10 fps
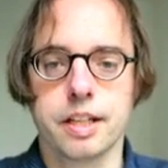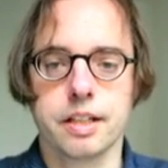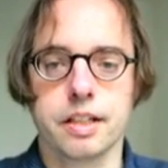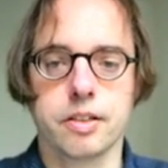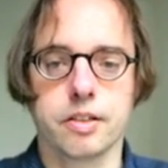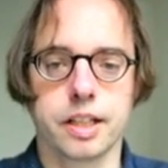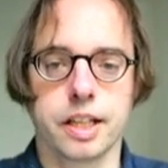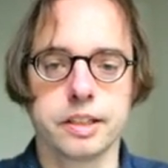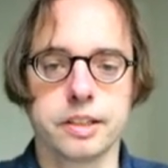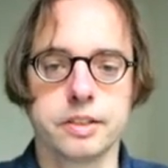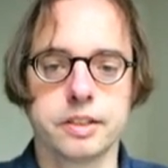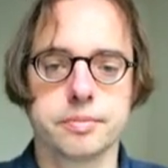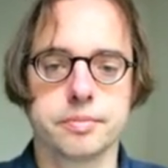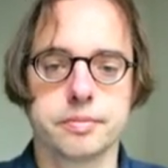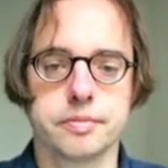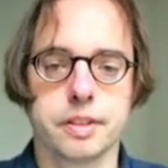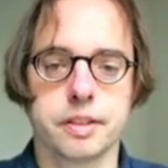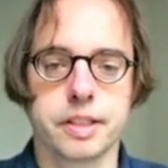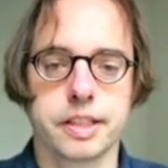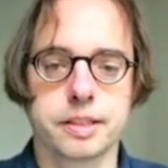log likelihood,
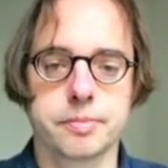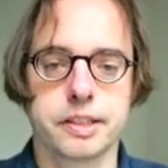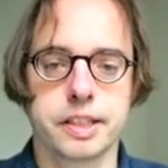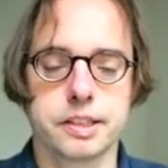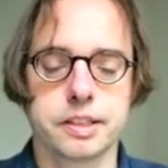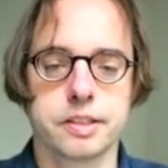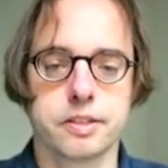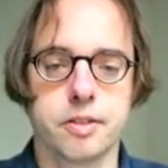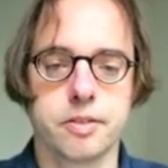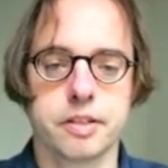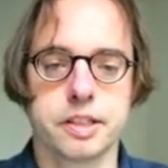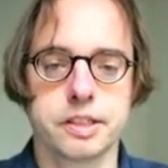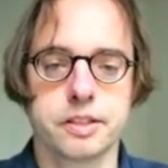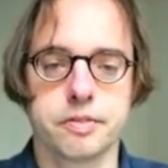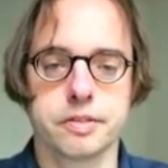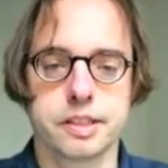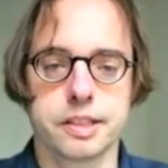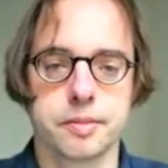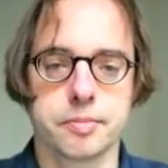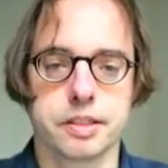where the expectation is over the soft
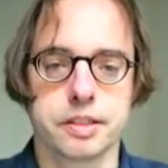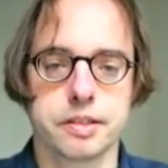assignment.